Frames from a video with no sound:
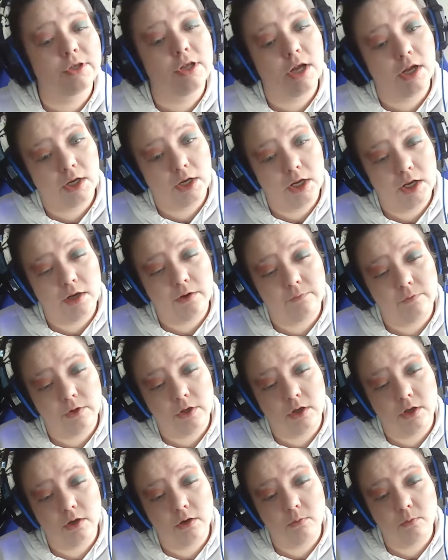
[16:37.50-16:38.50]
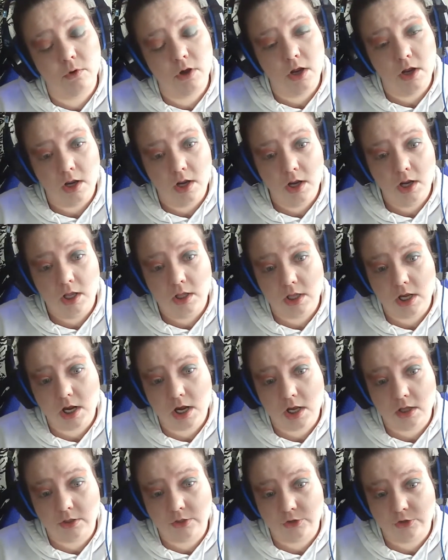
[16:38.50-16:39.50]
that gave them
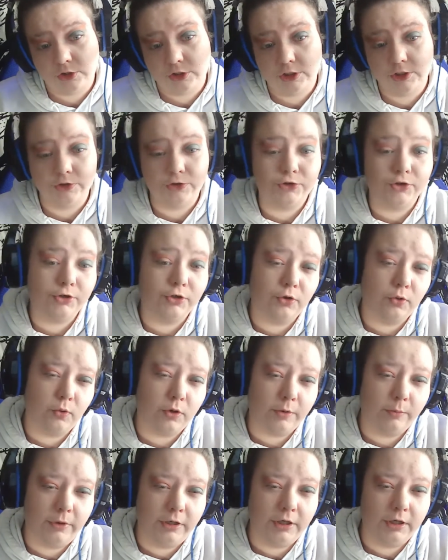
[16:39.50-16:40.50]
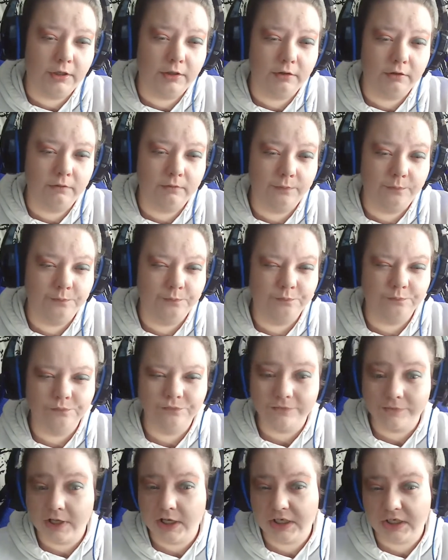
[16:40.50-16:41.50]
allergies. You know what I mean?
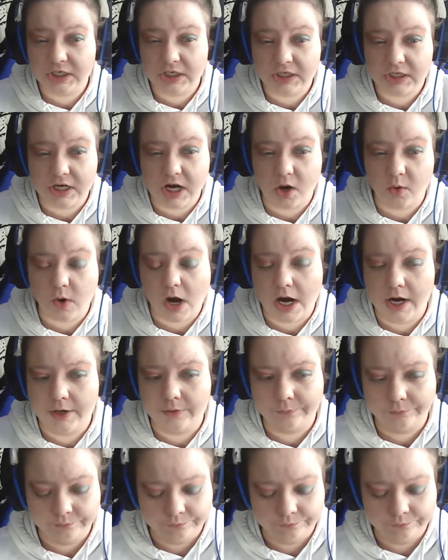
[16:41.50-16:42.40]
It's just not right.